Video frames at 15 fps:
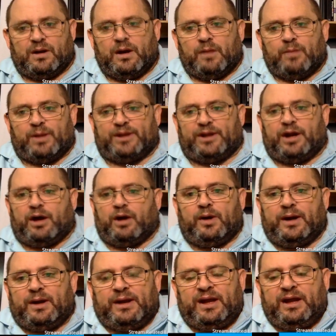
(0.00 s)
But
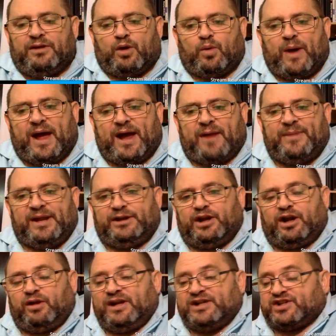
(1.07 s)
either way, I mean,
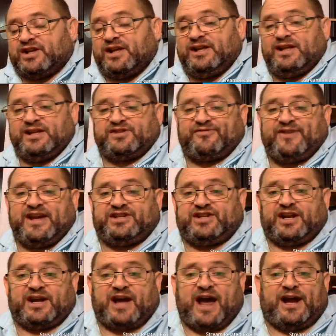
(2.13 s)
let's face
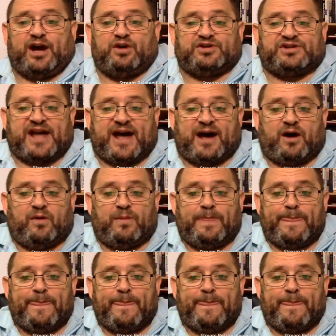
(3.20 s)
it. A guy goes out.